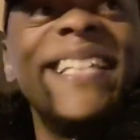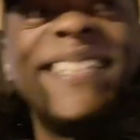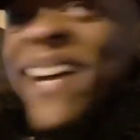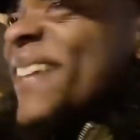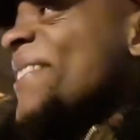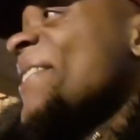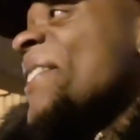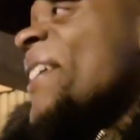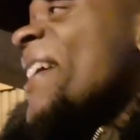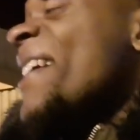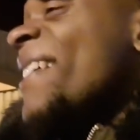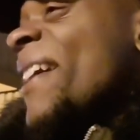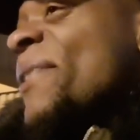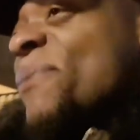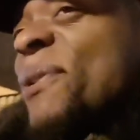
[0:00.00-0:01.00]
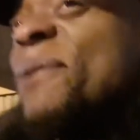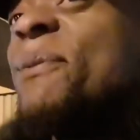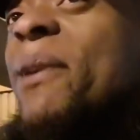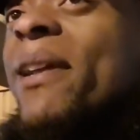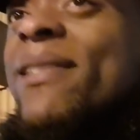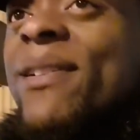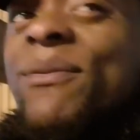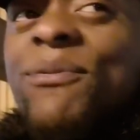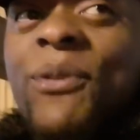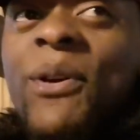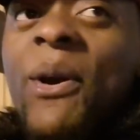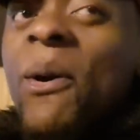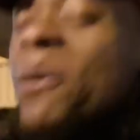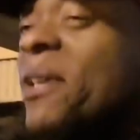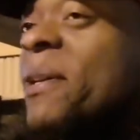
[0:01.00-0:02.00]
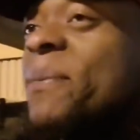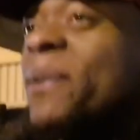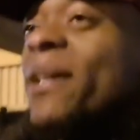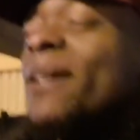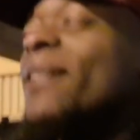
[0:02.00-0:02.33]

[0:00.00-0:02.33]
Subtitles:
that's what you want for a goalkeeper.